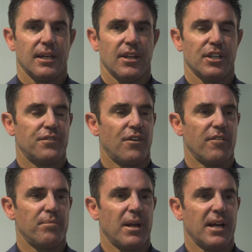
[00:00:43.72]
those
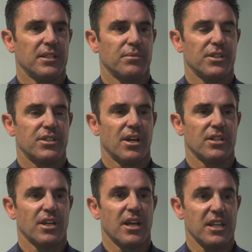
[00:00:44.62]
5 players we
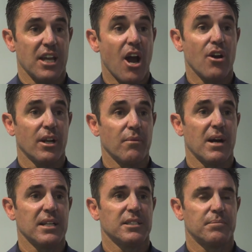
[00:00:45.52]
chose are the only
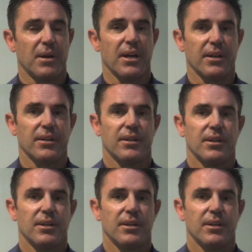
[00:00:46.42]
ones, but